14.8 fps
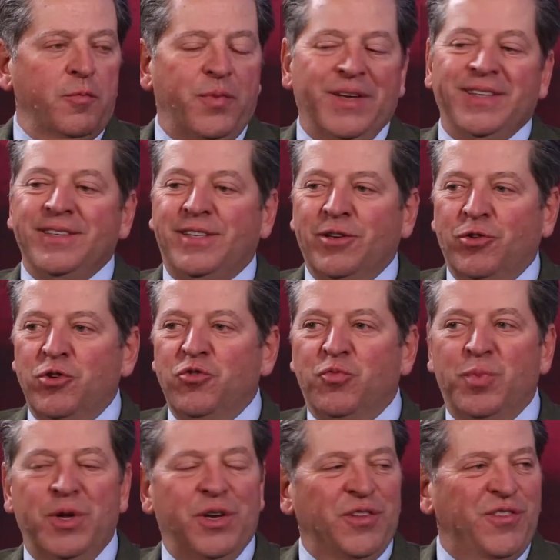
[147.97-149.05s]
But until you've
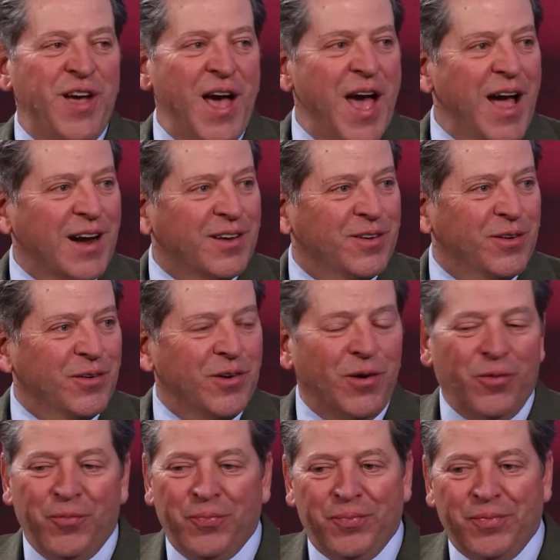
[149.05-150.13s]
been attacked, you
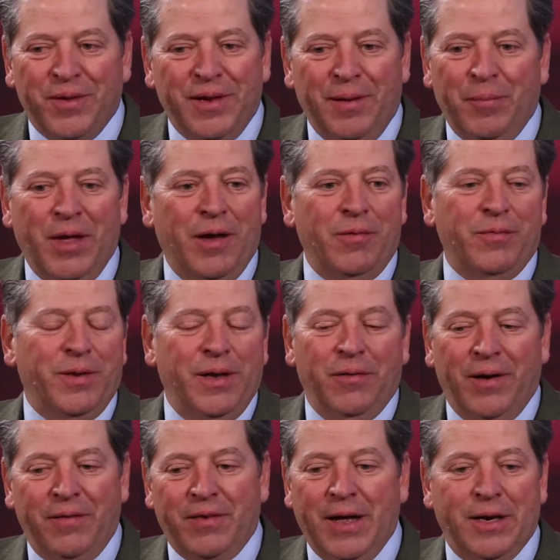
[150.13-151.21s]
don't, right. I'm not, you
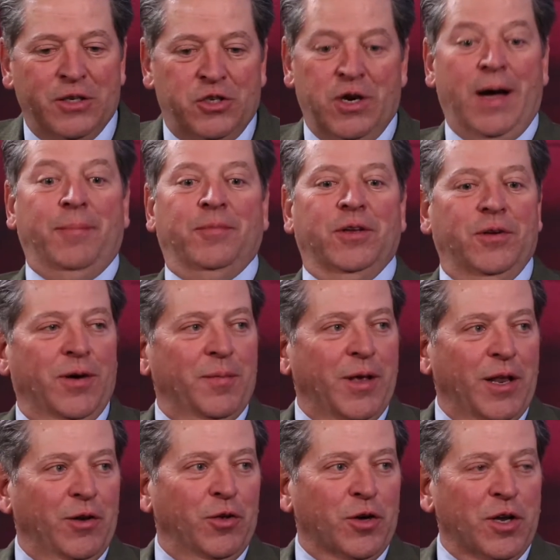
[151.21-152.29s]
know, I've got a job to do. I'm
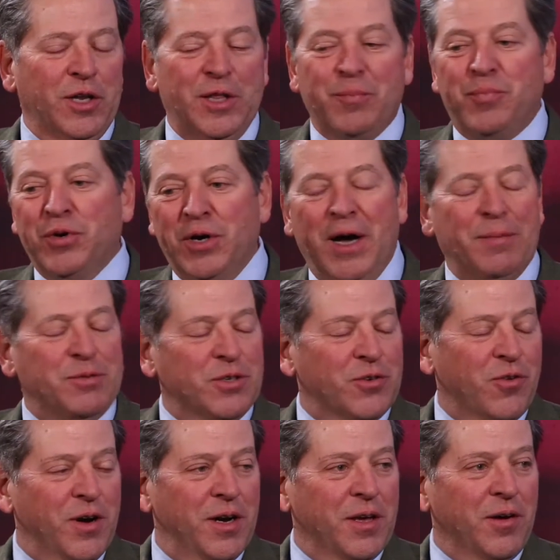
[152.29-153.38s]
not looking at the put option
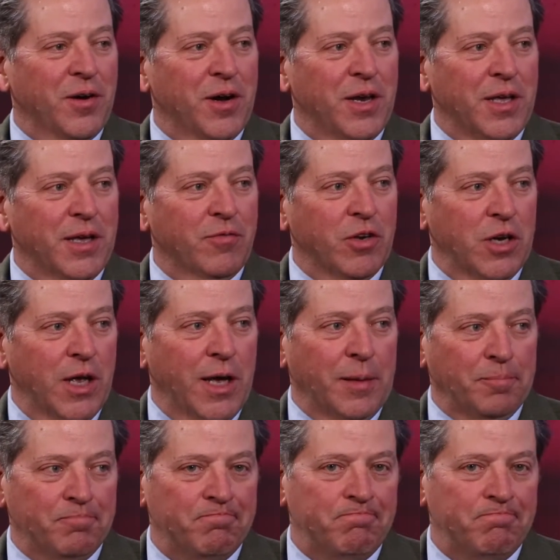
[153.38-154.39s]
trading on any given day.